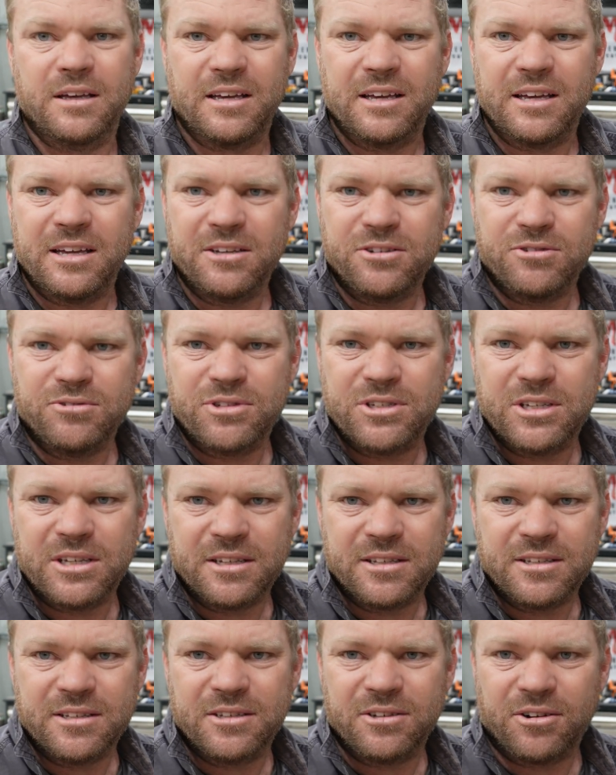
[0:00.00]
Hinge will sit
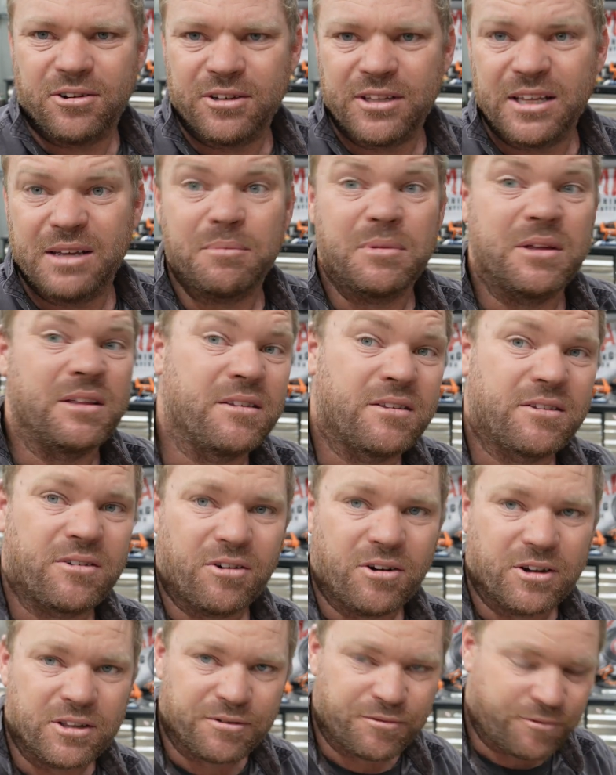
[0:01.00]
inside them,
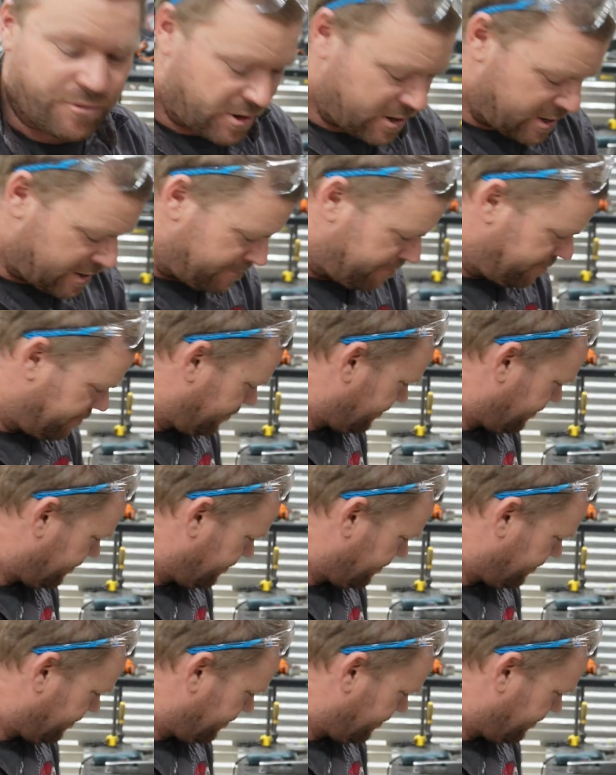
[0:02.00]
inside the frame.